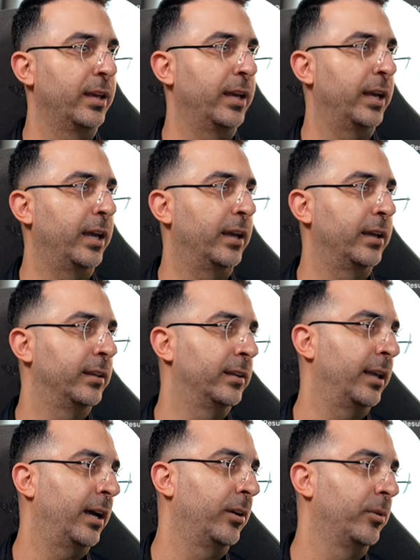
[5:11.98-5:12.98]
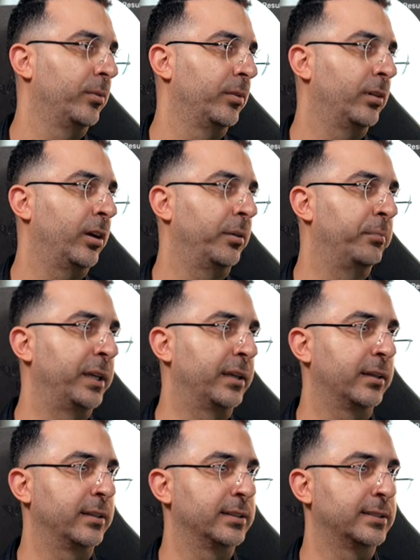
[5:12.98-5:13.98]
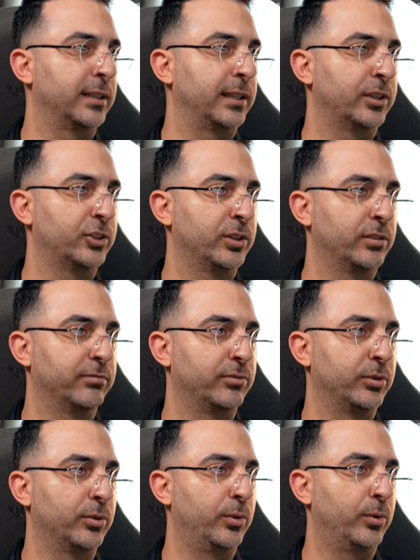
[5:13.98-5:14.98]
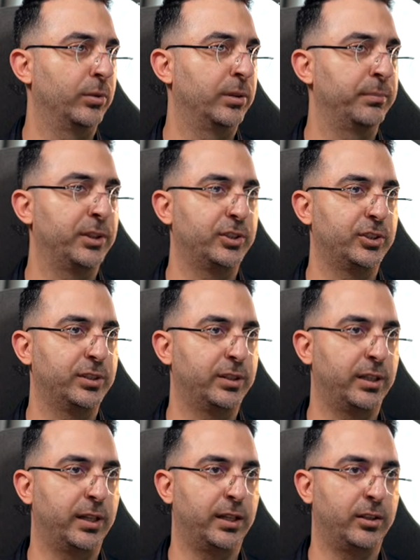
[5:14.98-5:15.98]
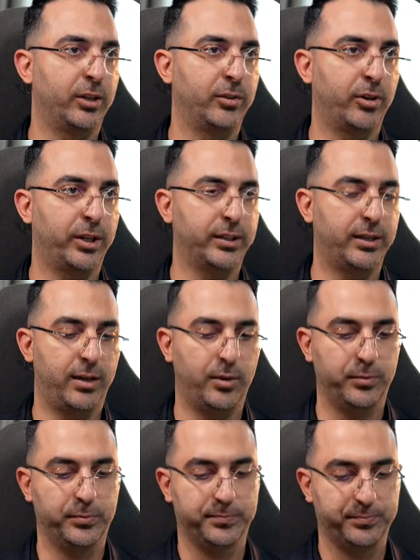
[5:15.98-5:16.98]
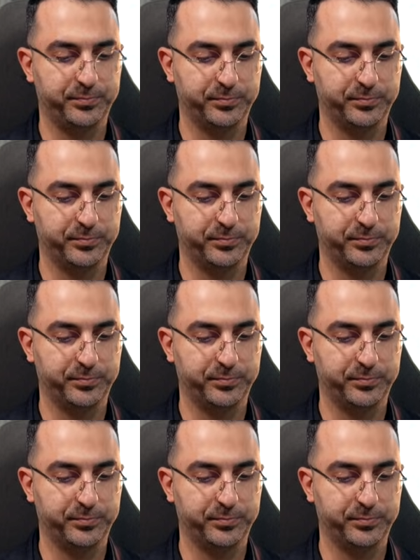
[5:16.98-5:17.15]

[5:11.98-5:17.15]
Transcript: And now I make a selection for the whole image and I write down